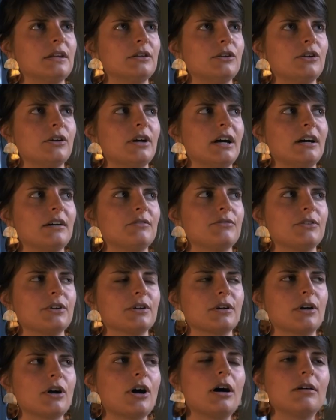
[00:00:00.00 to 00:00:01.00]
Then you have
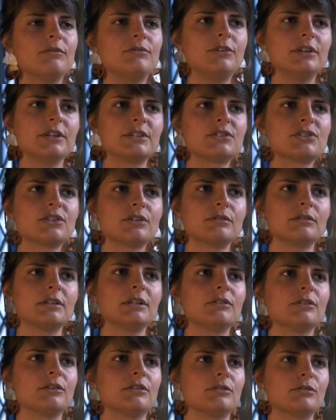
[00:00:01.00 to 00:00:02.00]
the conflict zone
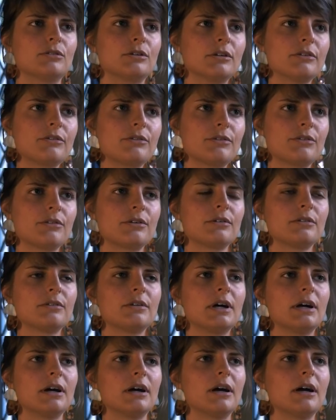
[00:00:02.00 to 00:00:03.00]
in the north
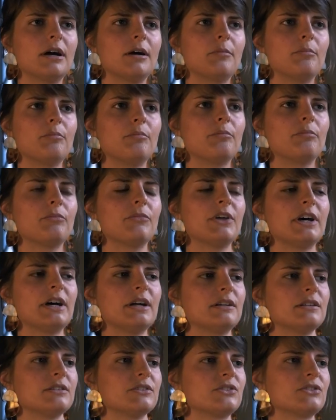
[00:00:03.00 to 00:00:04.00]
um,
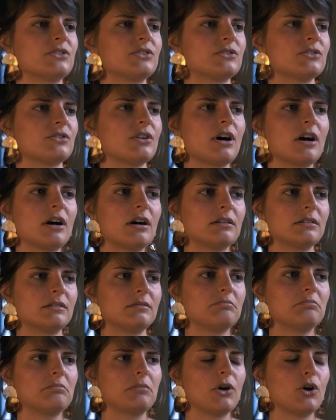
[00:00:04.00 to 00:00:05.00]
that is not
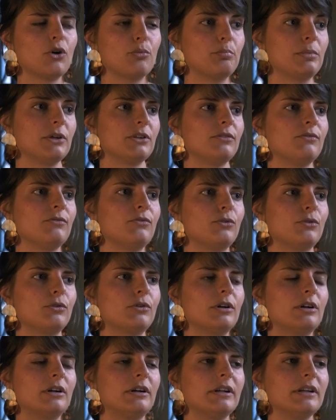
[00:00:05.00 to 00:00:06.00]
open
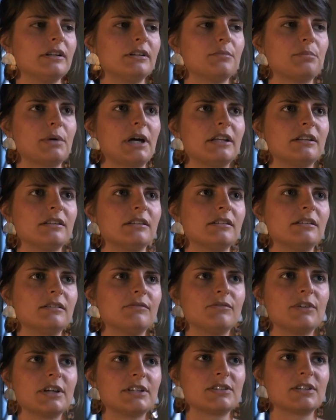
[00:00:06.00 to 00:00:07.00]
for independent
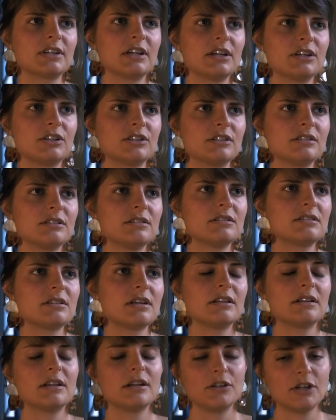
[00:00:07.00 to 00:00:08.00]
investigations.
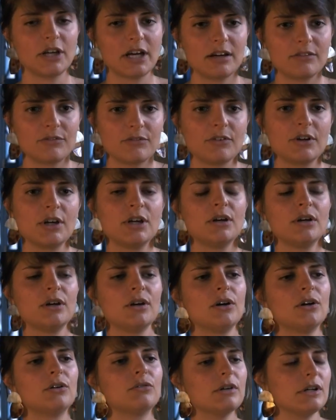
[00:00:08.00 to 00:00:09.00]
And then you have
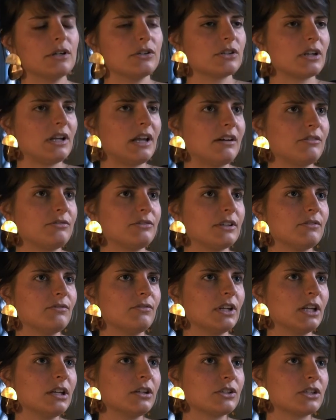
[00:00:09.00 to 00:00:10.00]
Rohingya left in
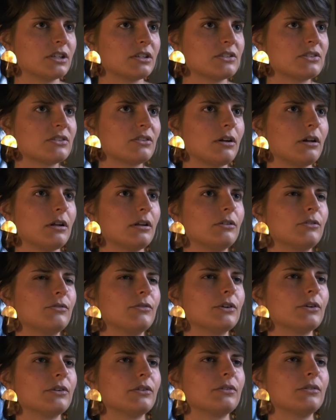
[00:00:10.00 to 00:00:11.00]
villages all
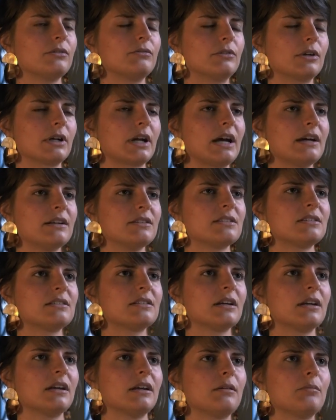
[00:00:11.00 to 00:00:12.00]
over Rakhine
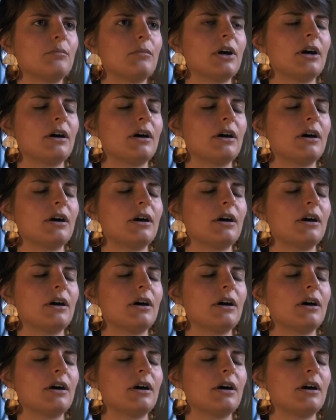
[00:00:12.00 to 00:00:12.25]
State.